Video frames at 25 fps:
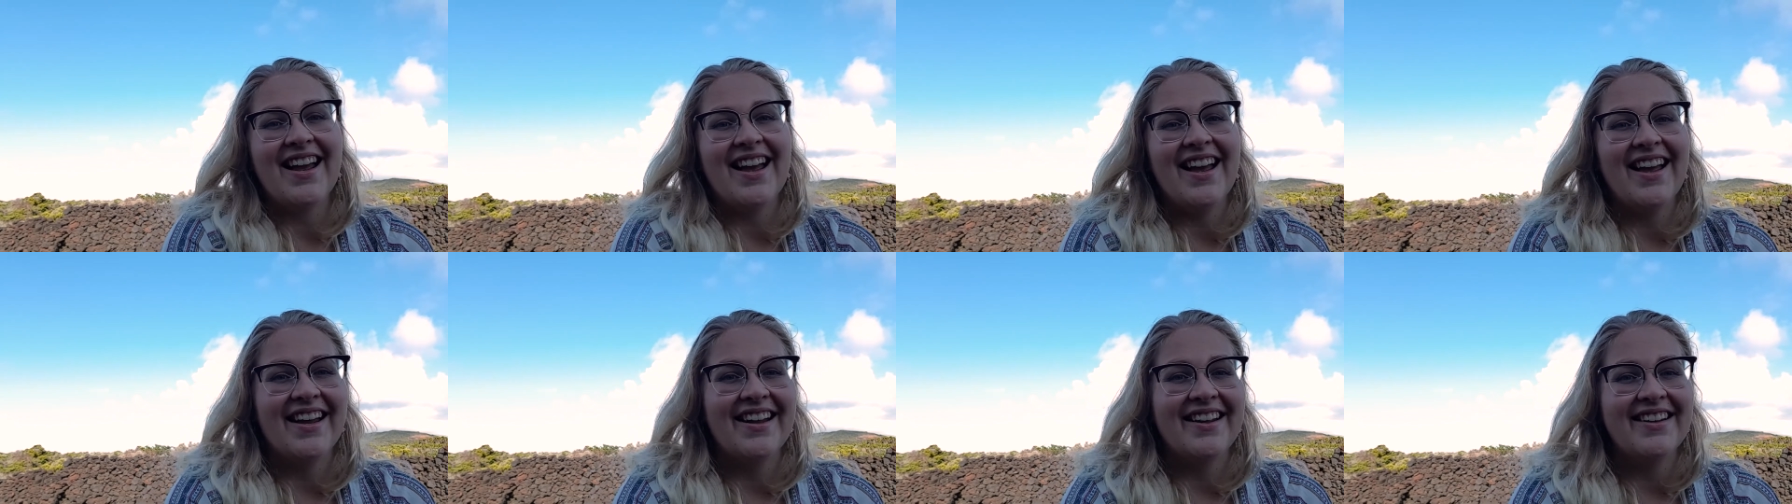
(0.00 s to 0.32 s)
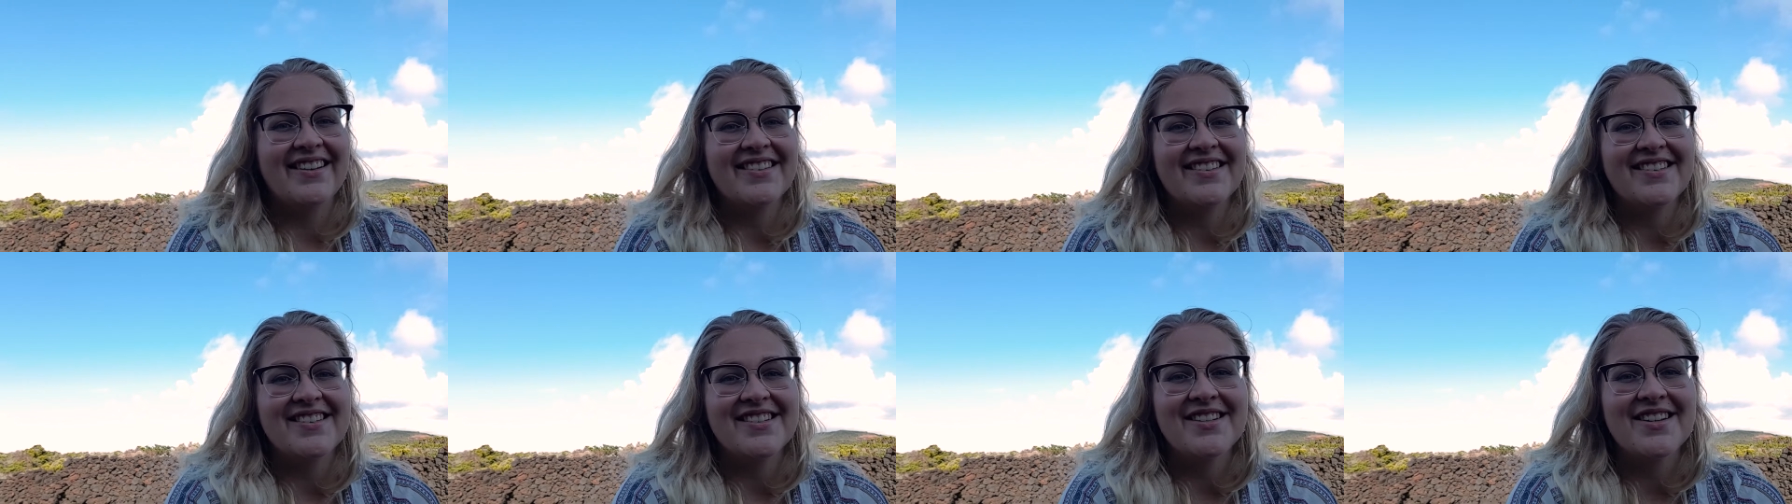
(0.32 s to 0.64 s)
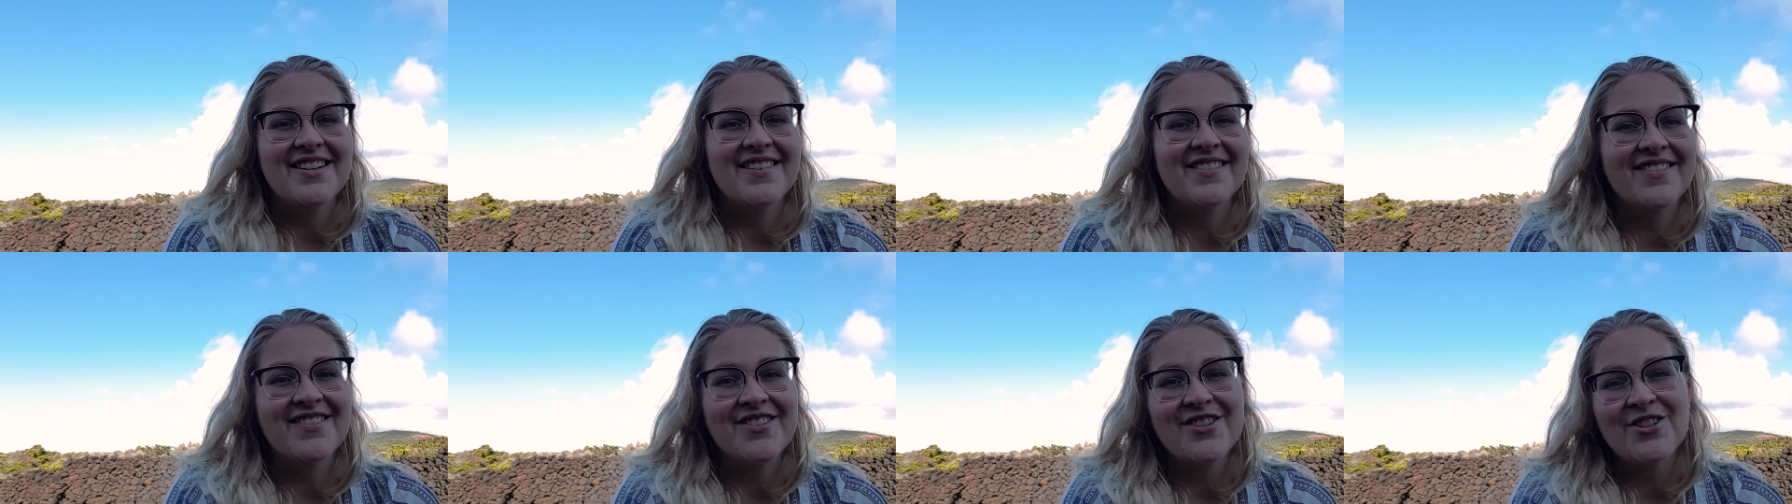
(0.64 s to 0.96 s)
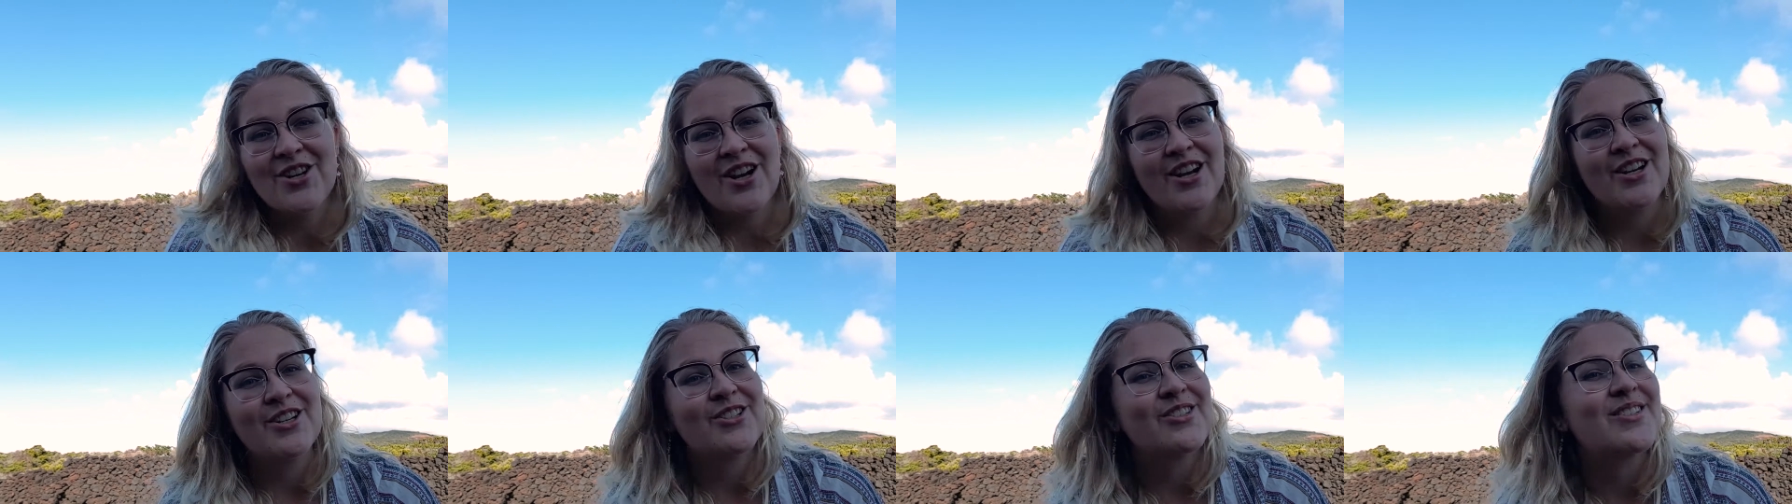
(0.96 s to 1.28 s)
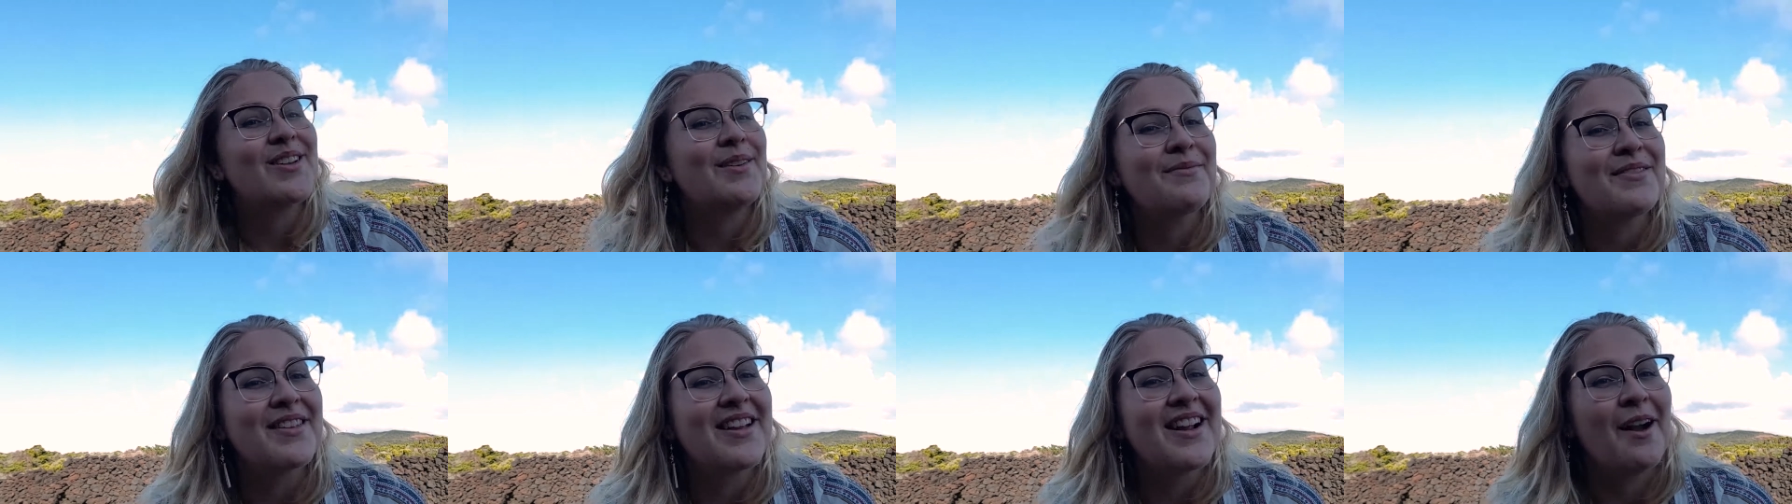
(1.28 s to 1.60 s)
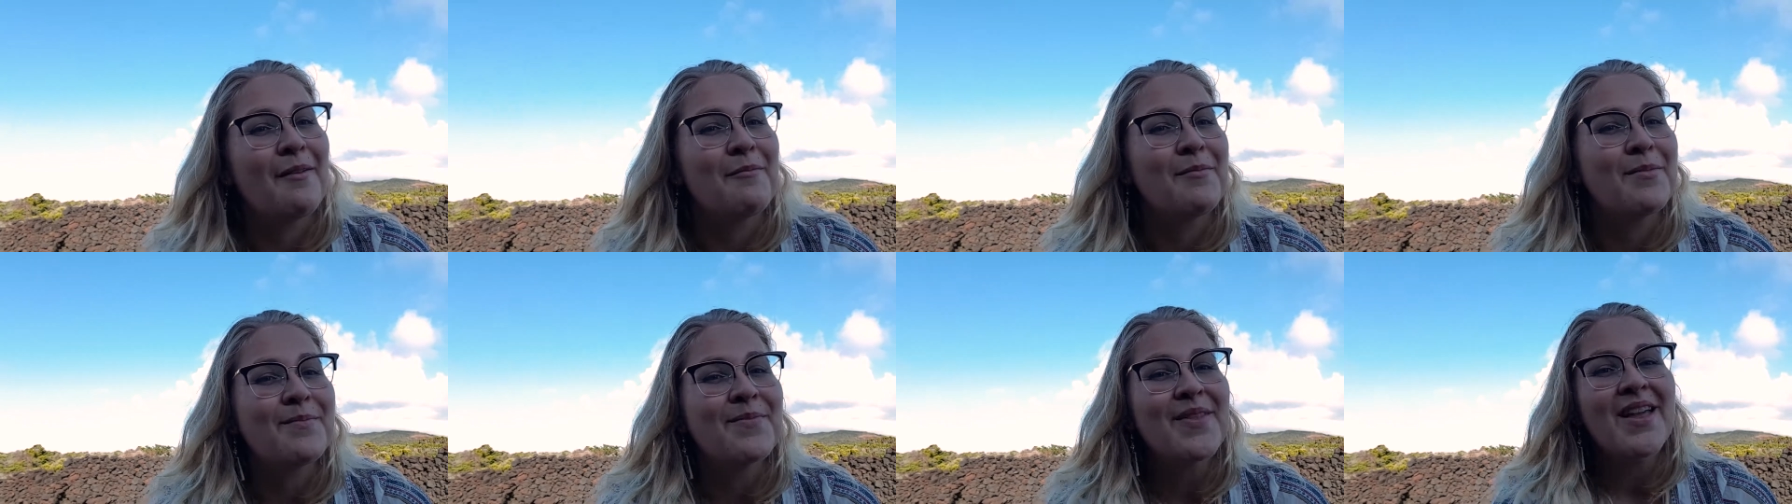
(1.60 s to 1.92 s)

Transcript: and change something up.